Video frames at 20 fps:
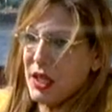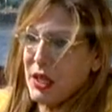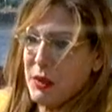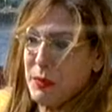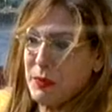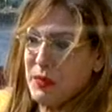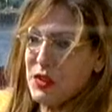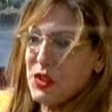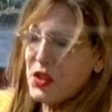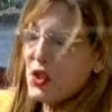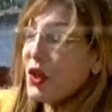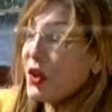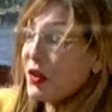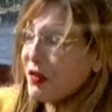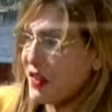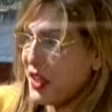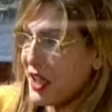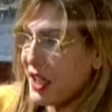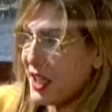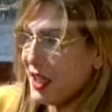
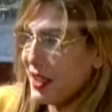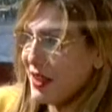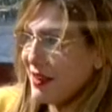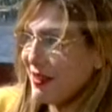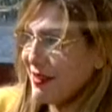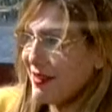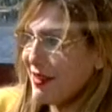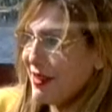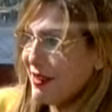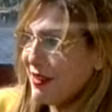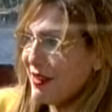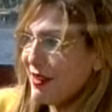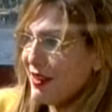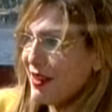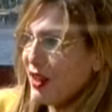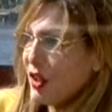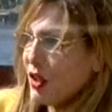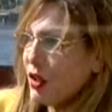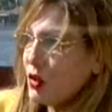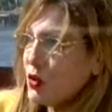starving
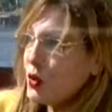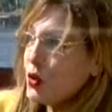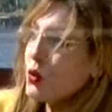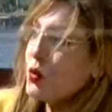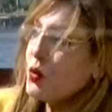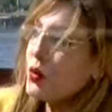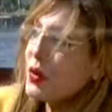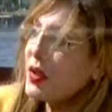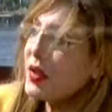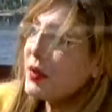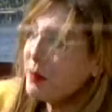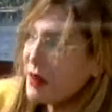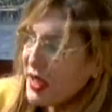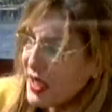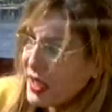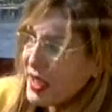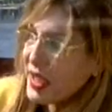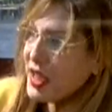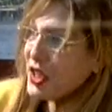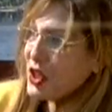to be
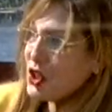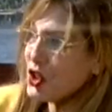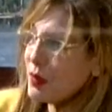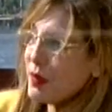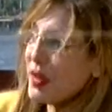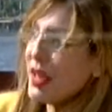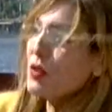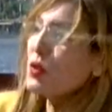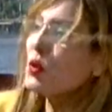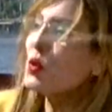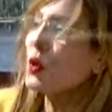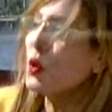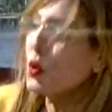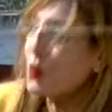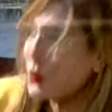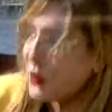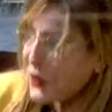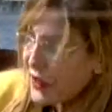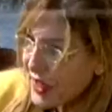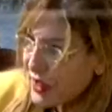in Egypt and to
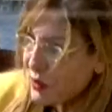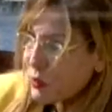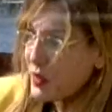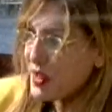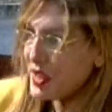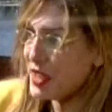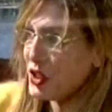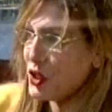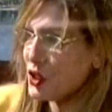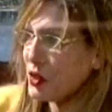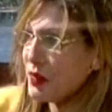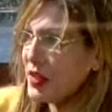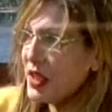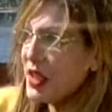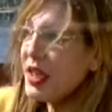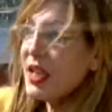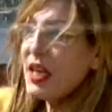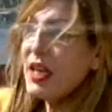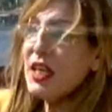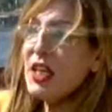cooperate with Egypt.
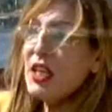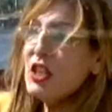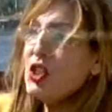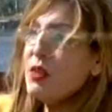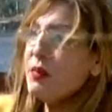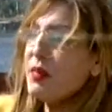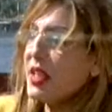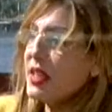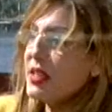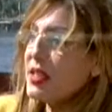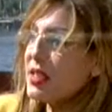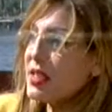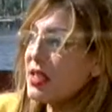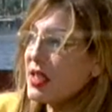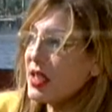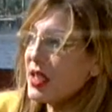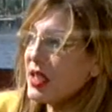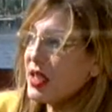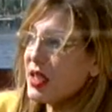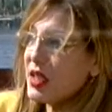Egypt is,
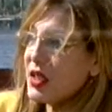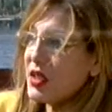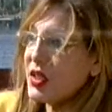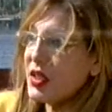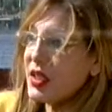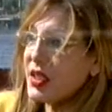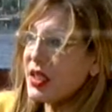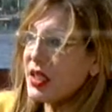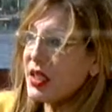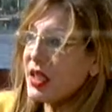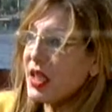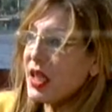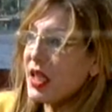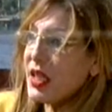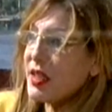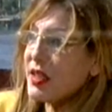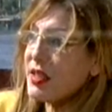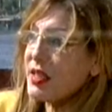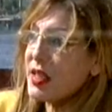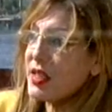uh,
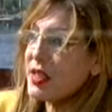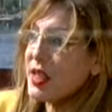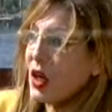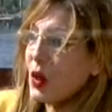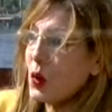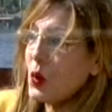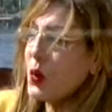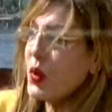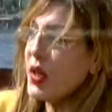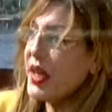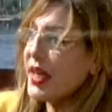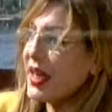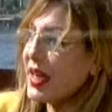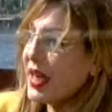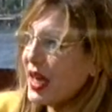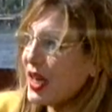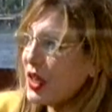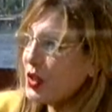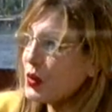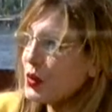is the only
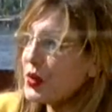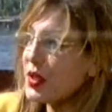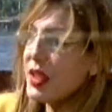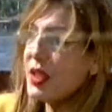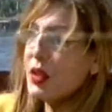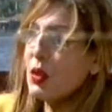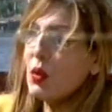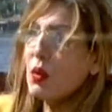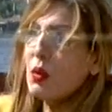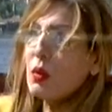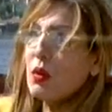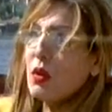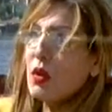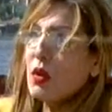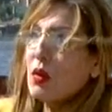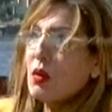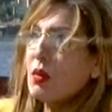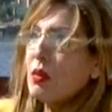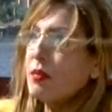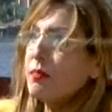country,
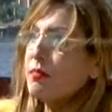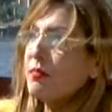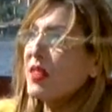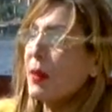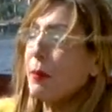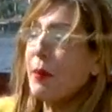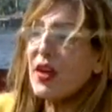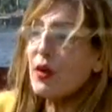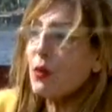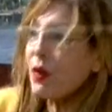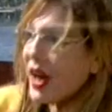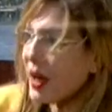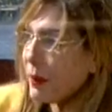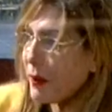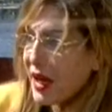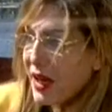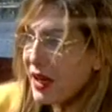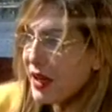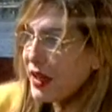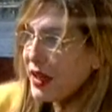um, the
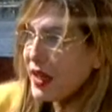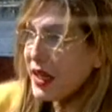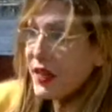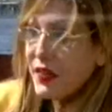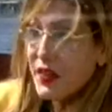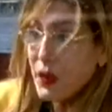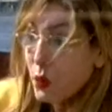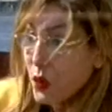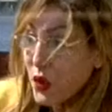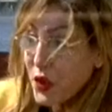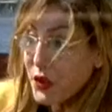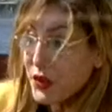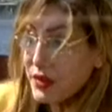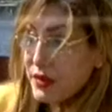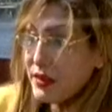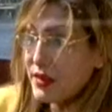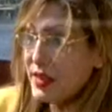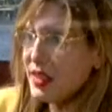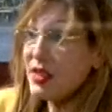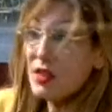panorama in the world.
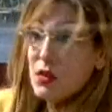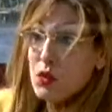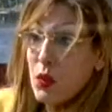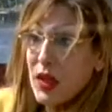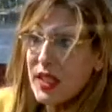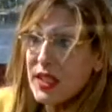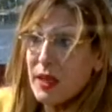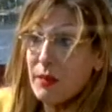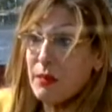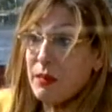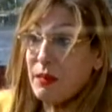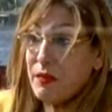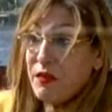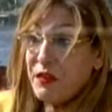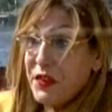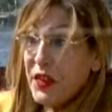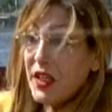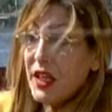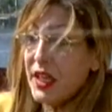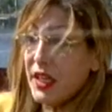This is what I'm
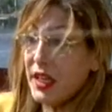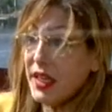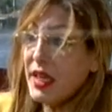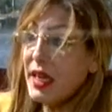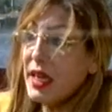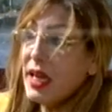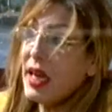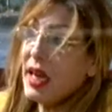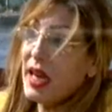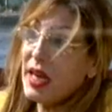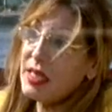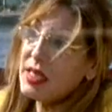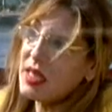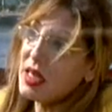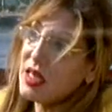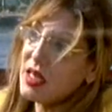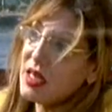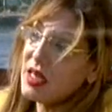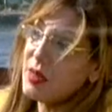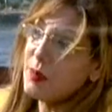feeling as
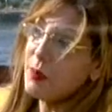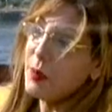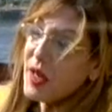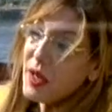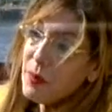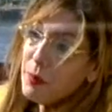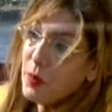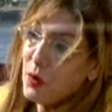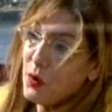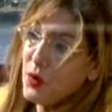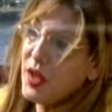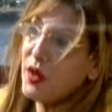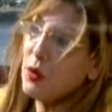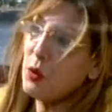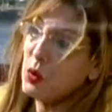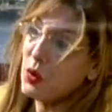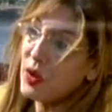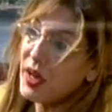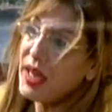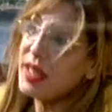an employer
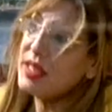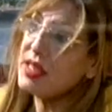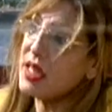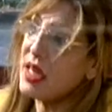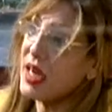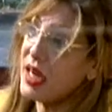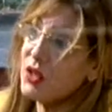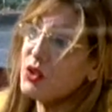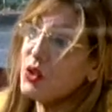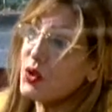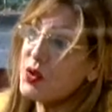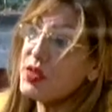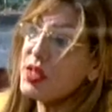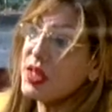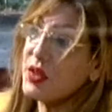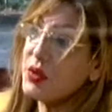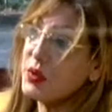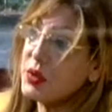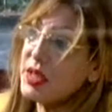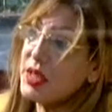or as an
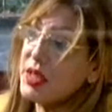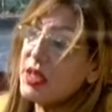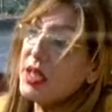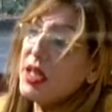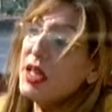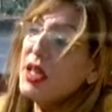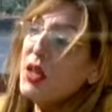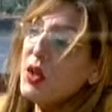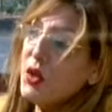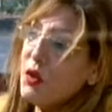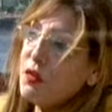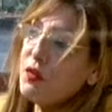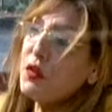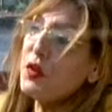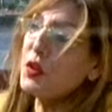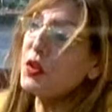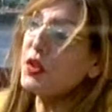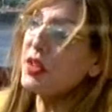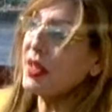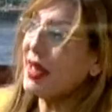undersecretary
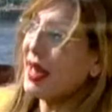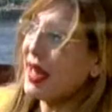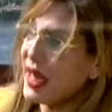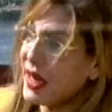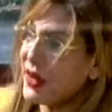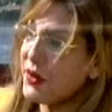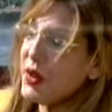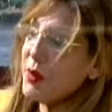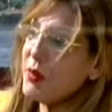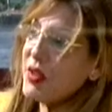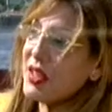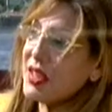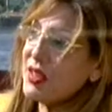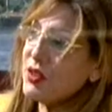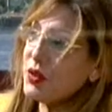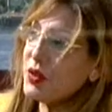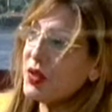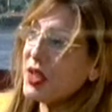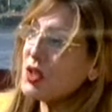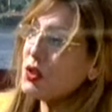for agreement,
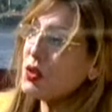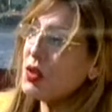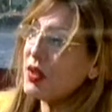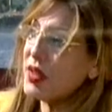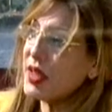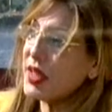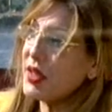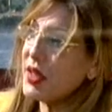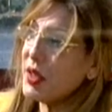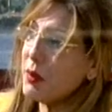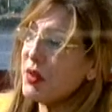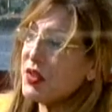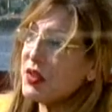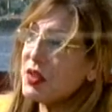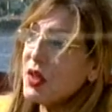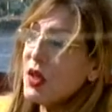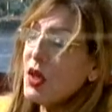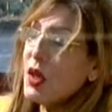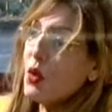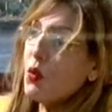international agreement.
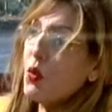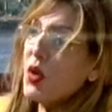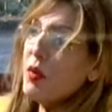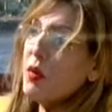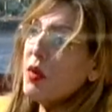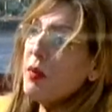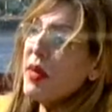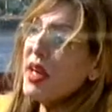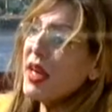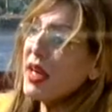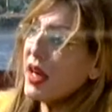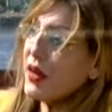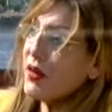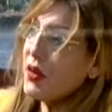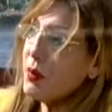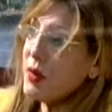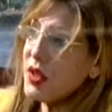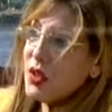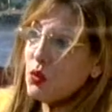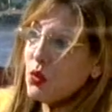When we make
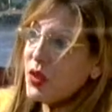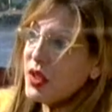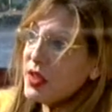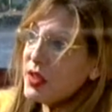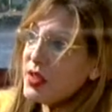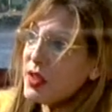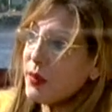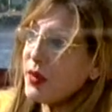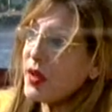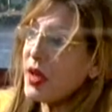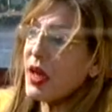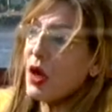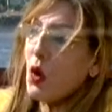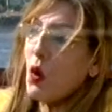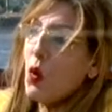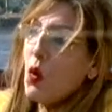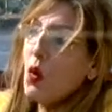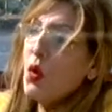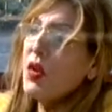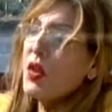agreement on
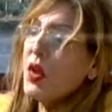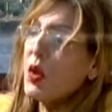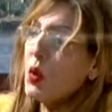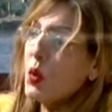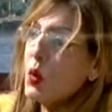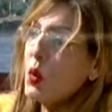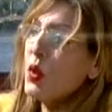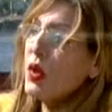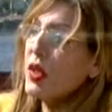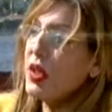all the all